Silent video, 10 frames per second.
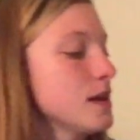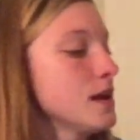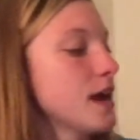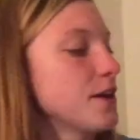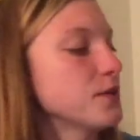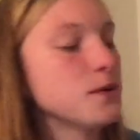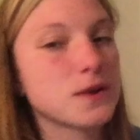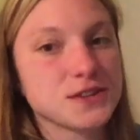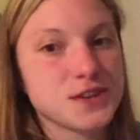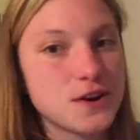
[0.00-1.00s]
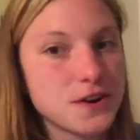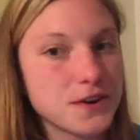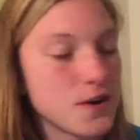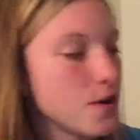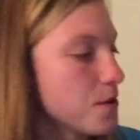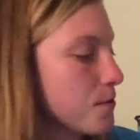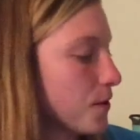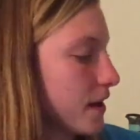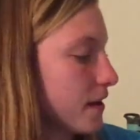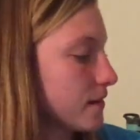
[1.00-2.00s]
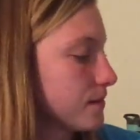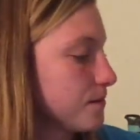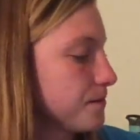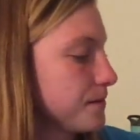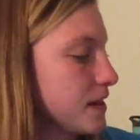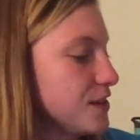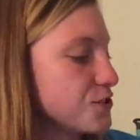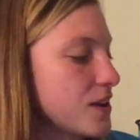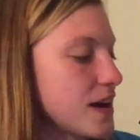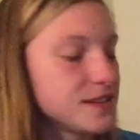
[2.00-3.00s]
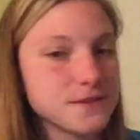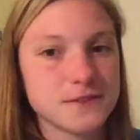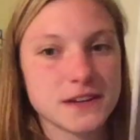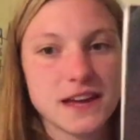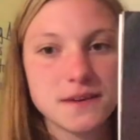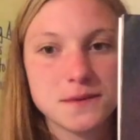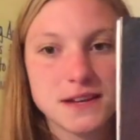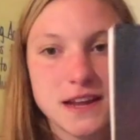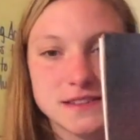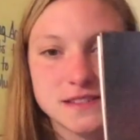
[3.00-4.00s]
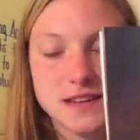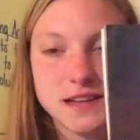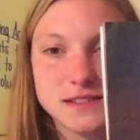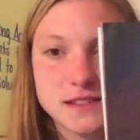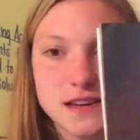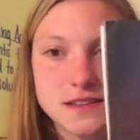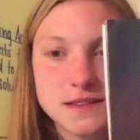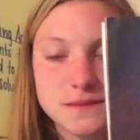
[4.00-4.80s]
Henry worked hard all morning. He tried to forget what Nancy had said.